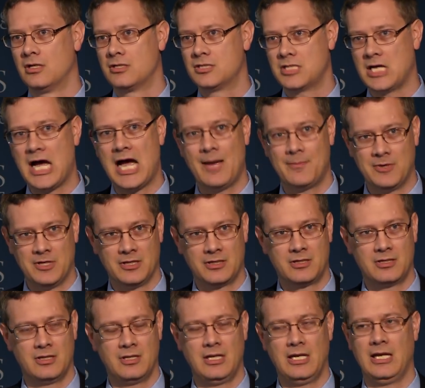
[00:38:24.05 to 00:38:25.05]

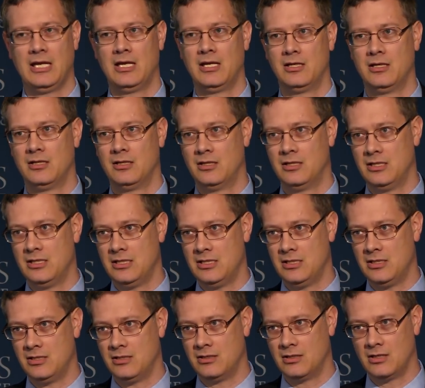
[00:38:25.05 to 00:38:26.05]
topic and
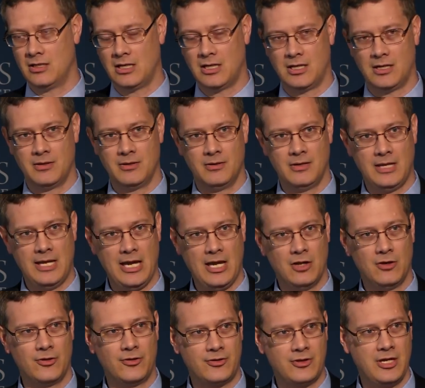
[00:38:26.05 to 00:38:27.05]
the uh,
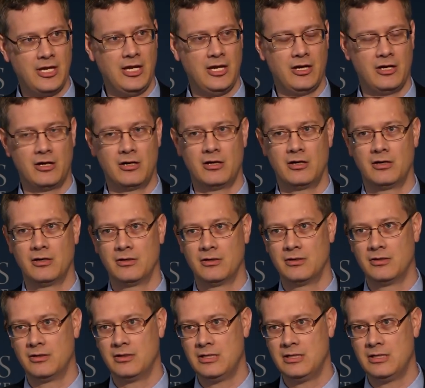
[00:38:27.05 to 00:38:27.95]
health care